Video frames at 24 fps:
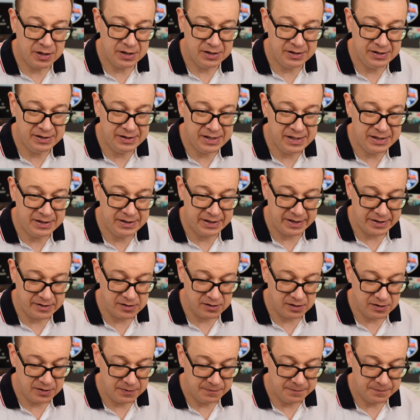detail.
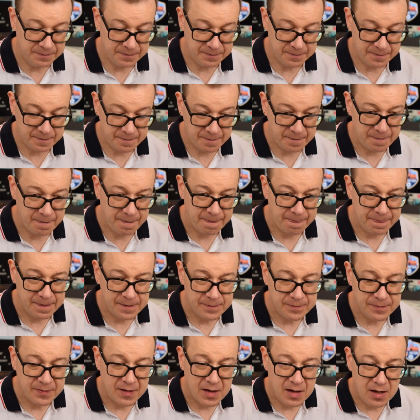
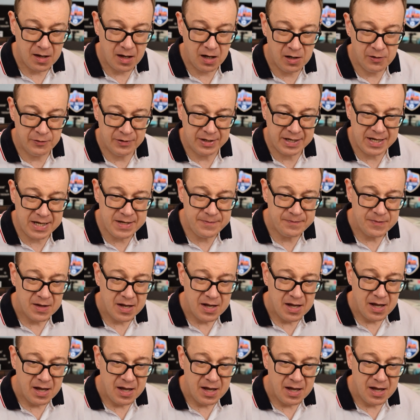Okay.